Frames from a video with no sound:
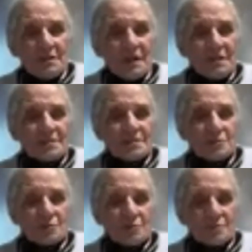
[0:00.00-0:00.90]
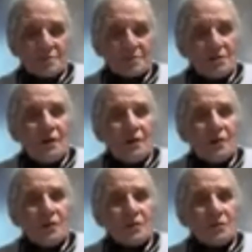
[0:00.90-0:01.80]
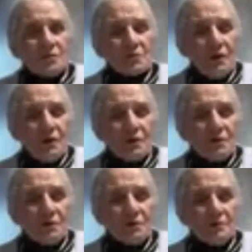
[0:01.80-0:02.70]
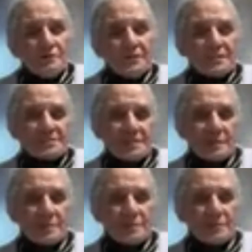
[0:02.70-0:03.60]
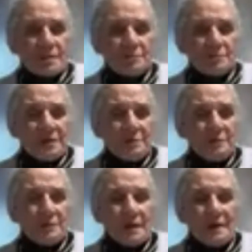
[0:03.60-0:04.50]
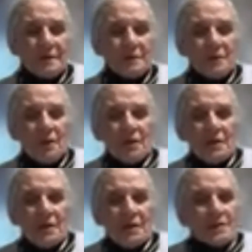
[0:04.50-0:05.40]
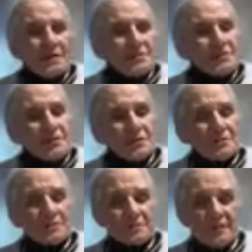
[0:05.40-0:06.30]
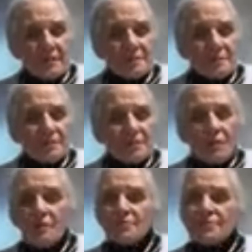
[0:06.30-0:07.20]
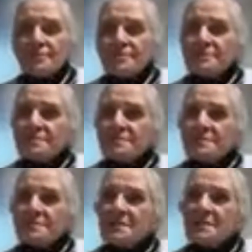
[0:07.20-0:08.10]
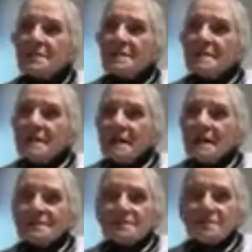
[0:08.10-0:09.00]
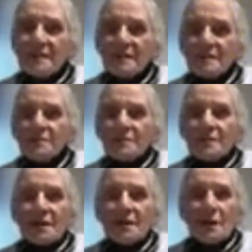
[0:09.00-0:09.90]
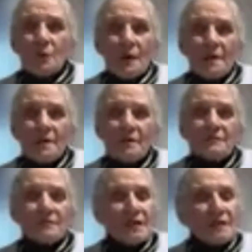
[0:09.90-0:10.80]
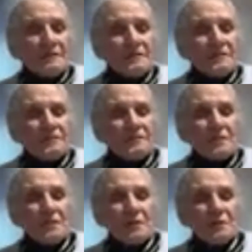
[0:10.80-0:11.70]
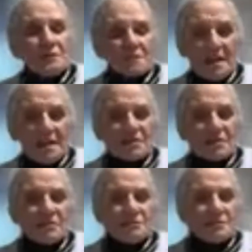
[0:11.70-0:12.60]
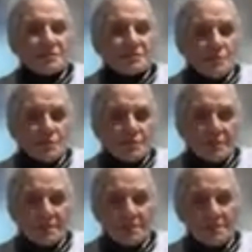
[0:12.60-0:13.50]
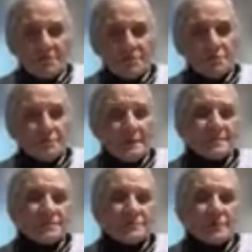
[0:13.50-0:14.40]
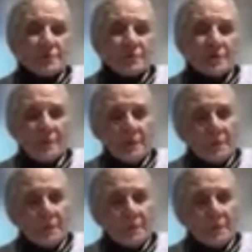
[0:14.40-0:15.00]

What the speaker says: I thought was long, long fixed up, that people have, you know, developed a conscience and developed a way of life without resorting to mass murder.